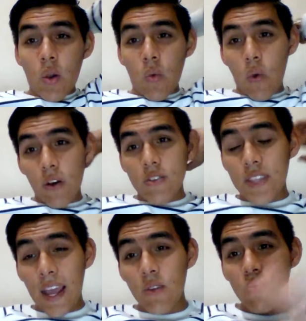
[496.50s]
Well,
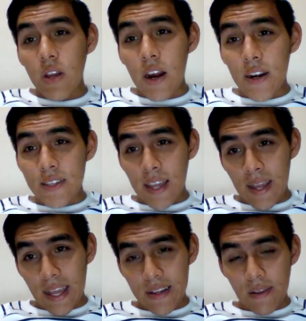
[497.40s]
that
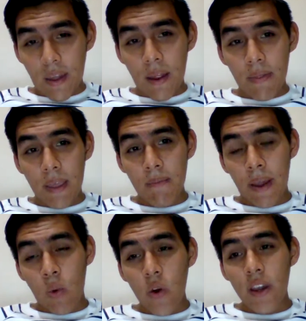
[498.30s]
are in
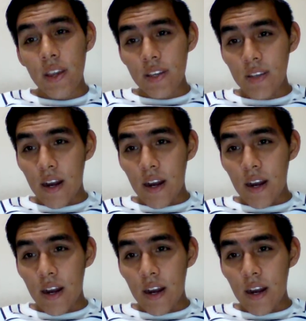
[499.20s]
my way,